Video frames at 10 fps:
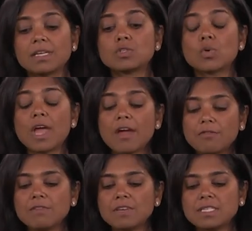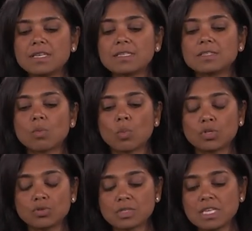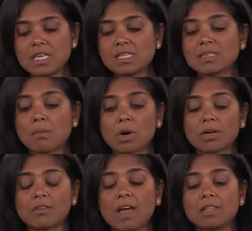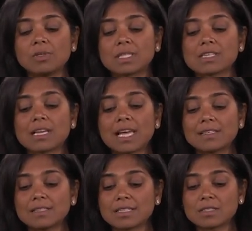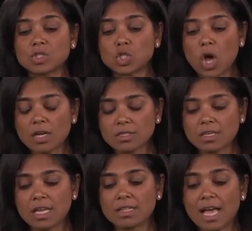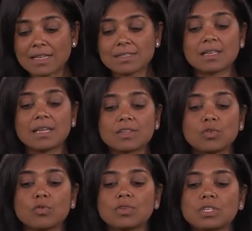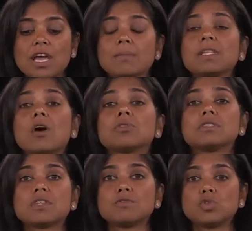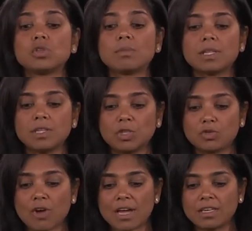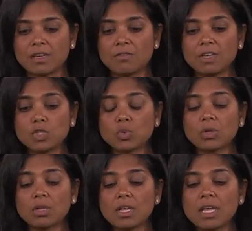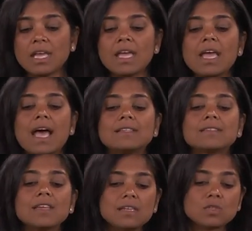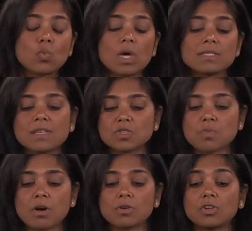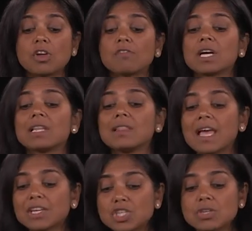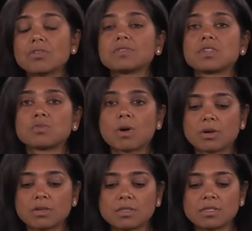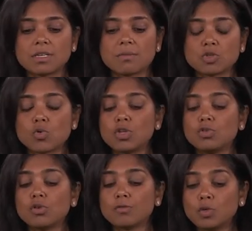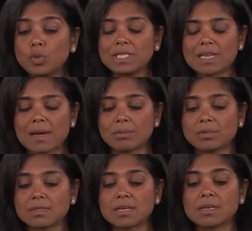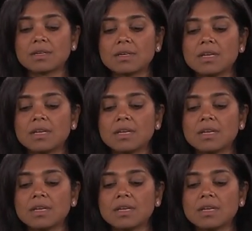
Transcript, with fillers: And so every visit, what you're seeing is a marker value that's collected, that's a dot, and that's collected over time. And now this gives you the ability to track an individual. And skin is one such marker. You have a collection of such markers, and I'm showing you a few examples there.